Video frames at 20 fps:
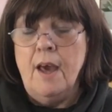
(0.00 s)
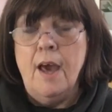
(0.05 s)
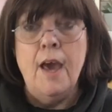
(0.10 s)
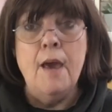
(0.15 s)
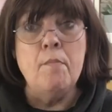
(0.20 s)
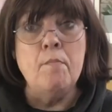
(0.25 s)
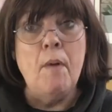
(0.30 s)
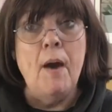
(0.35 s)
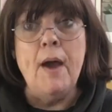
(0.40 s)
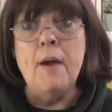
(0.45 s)

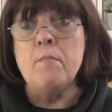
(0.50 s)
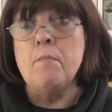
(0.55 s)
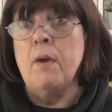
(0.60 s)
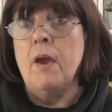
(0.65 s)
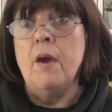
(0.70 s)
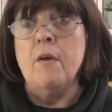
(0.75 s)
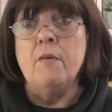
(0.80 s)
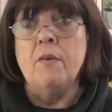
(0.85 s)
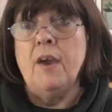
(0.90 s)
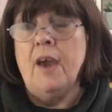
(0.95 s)
It might
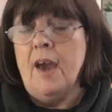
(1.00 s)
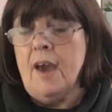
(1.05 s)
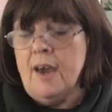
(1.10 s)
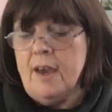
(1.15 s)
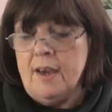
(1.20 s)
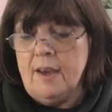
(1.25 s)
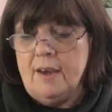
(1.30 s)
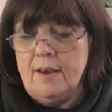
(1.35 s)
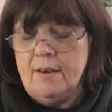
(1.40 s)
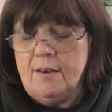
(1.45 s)
be
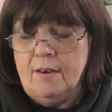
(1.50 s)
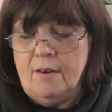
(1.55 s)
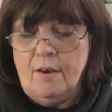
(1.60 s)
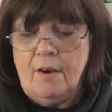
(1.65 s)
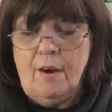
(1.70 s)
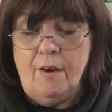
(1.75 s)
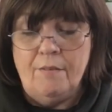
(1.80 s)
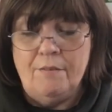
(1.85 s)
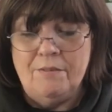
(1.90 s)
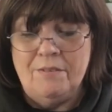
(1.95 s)
okay,
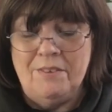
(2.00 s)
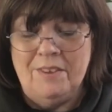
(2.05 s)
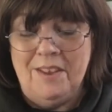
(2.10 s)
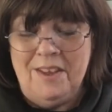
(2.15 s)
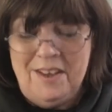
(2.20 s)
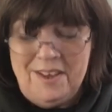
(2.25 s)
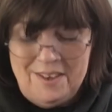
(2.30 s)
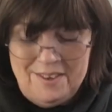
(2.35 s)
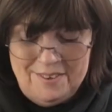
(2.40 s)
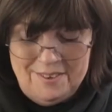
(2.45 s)

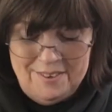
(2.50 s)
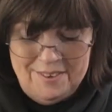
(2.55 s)
hopefully.